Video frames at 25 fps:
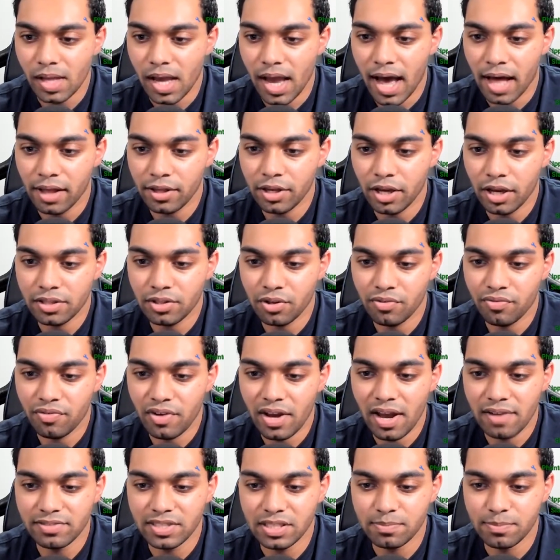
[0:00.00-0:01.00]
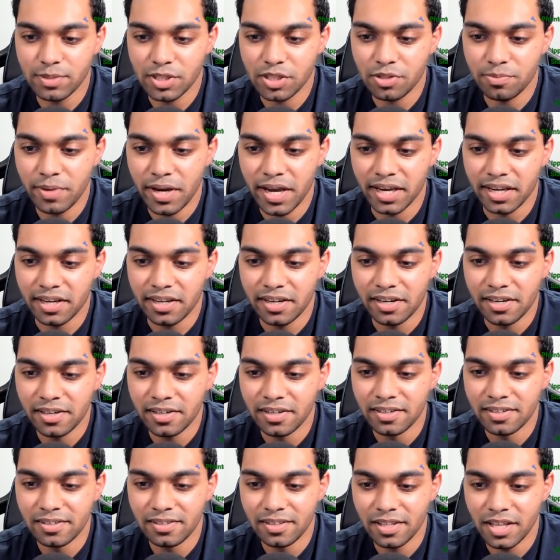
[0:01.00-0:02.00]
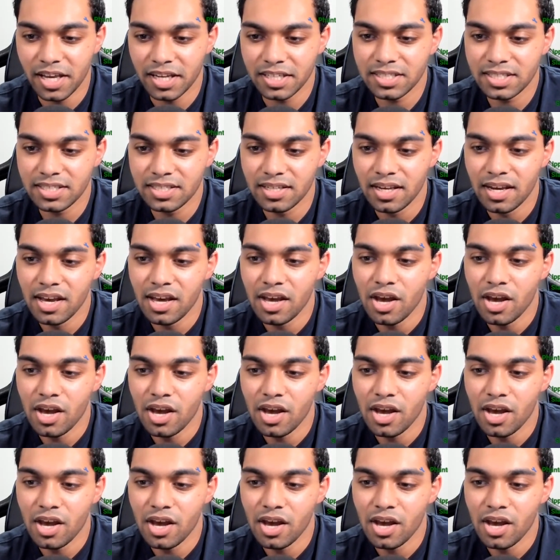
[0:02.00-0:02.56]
Aliato5 says, Mr. Mank, Thanks.